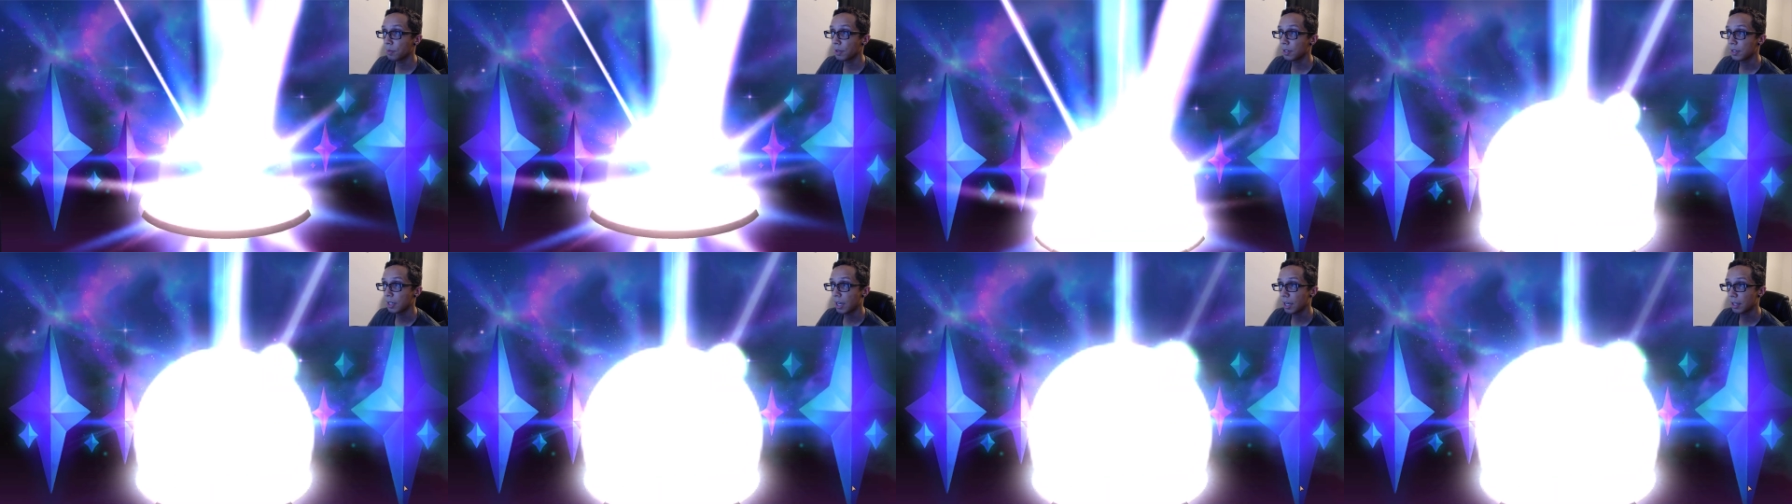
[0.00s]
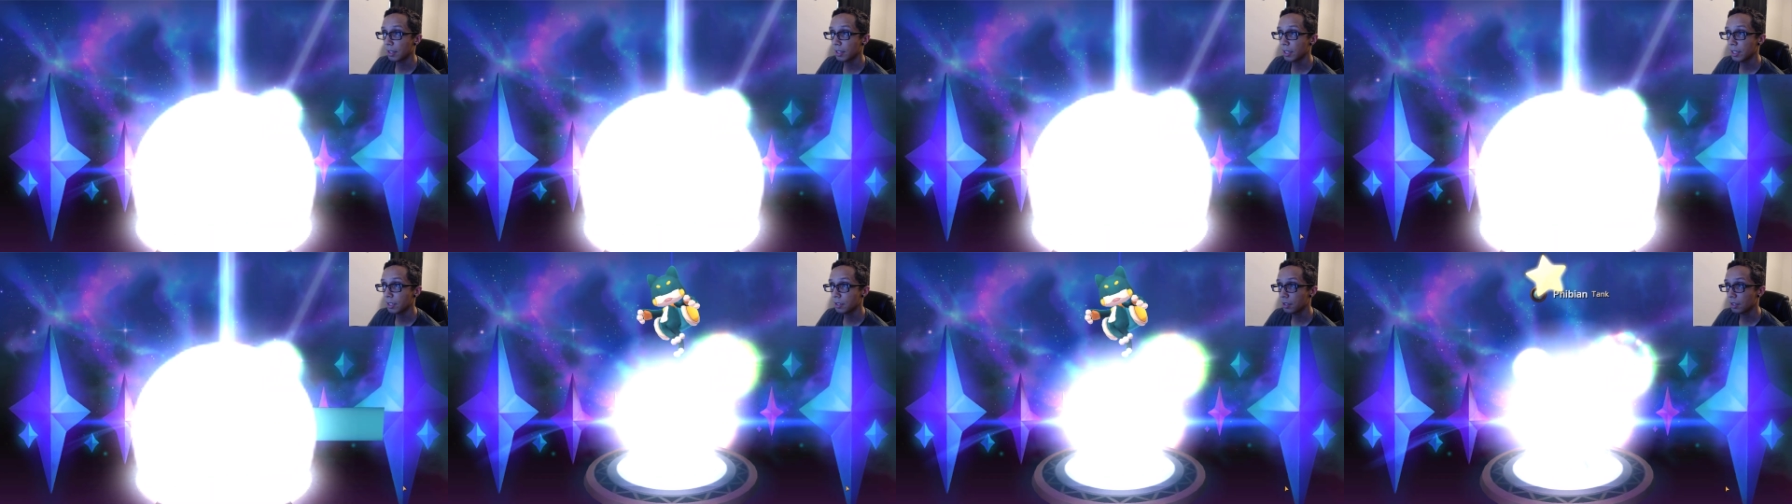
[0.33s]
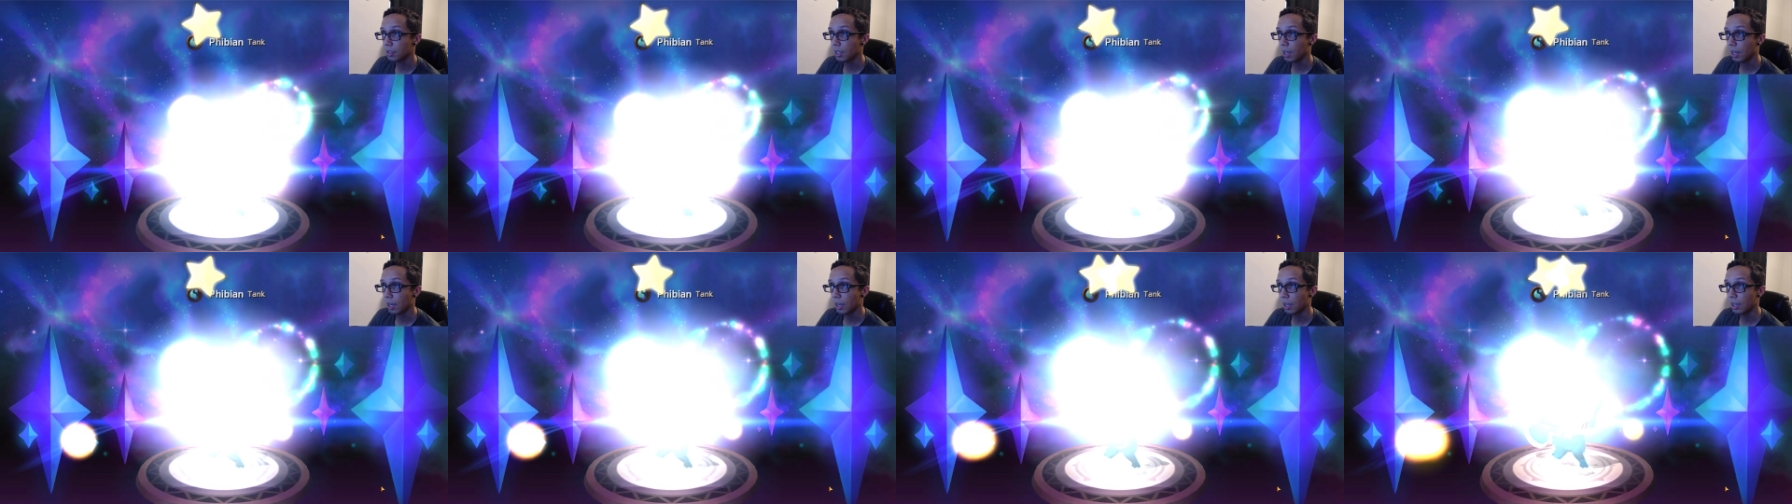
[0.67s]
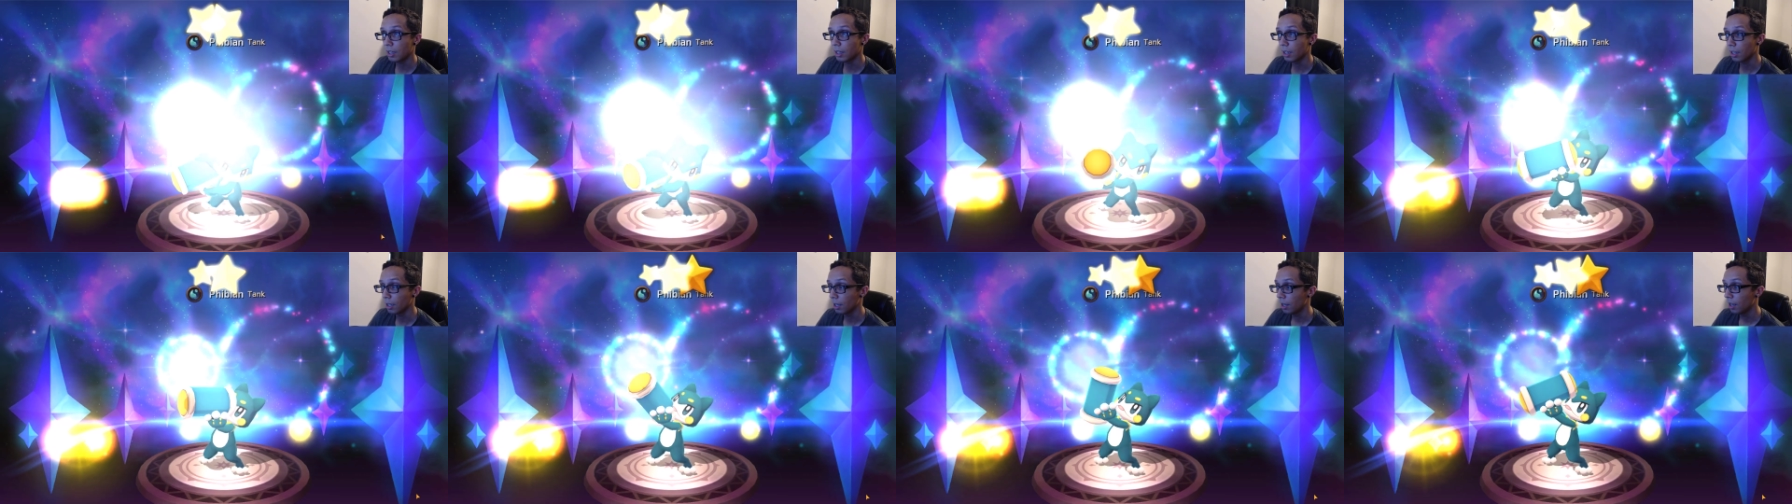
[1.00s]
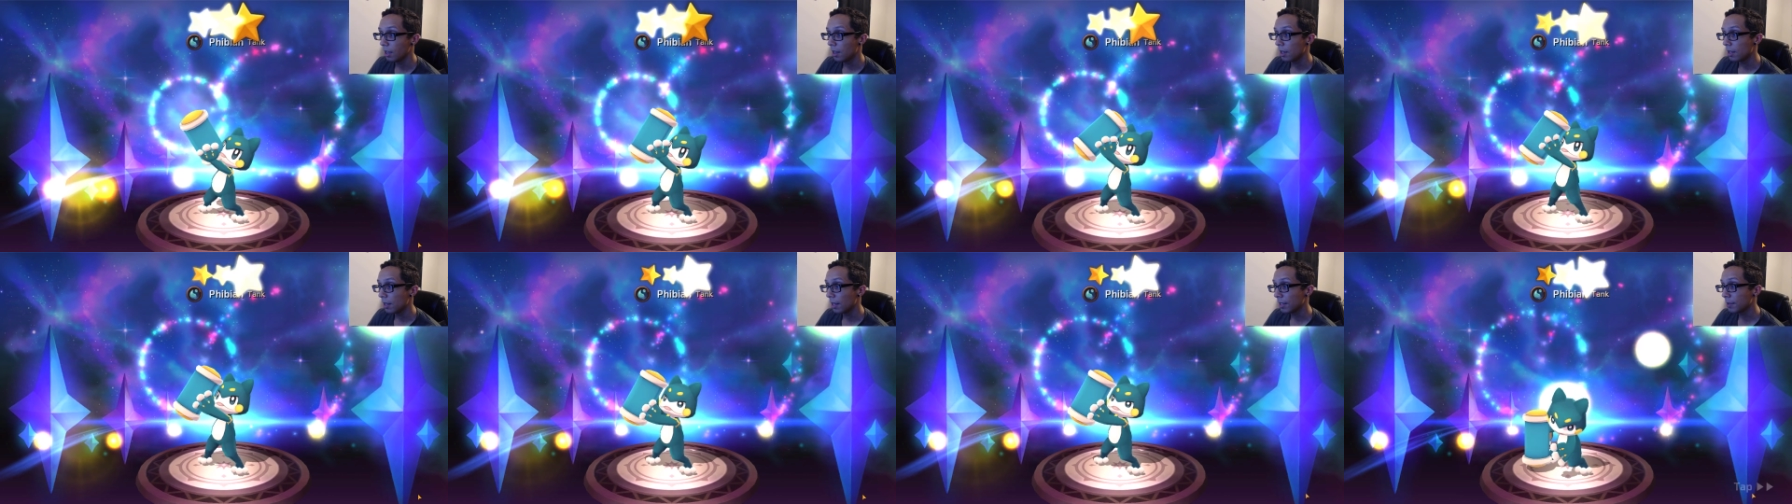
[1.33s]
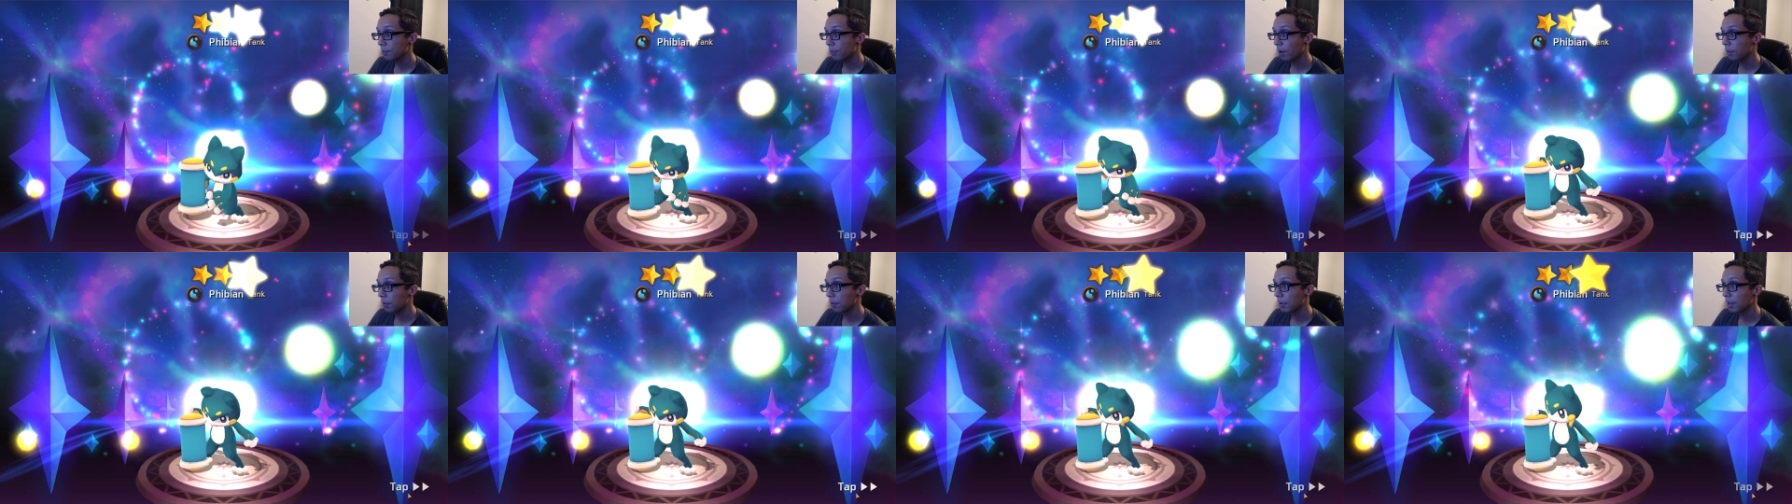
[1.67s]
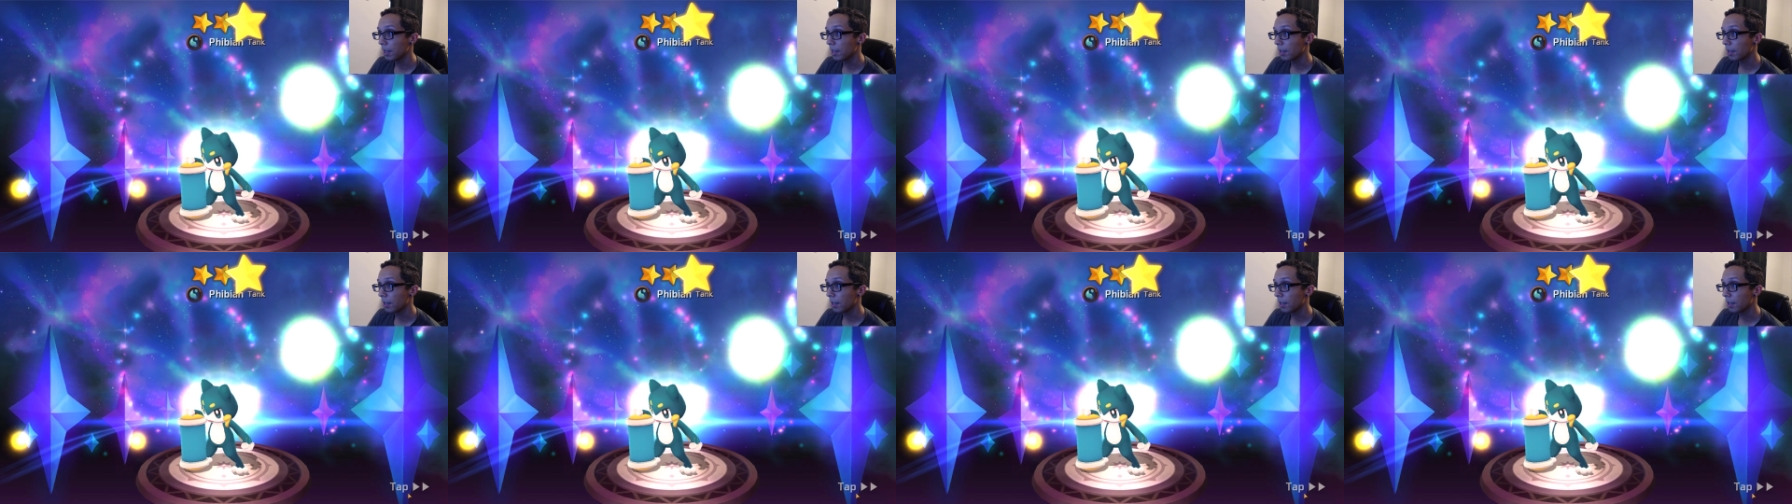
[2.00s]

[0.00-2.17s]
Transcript: but not least. And that's probably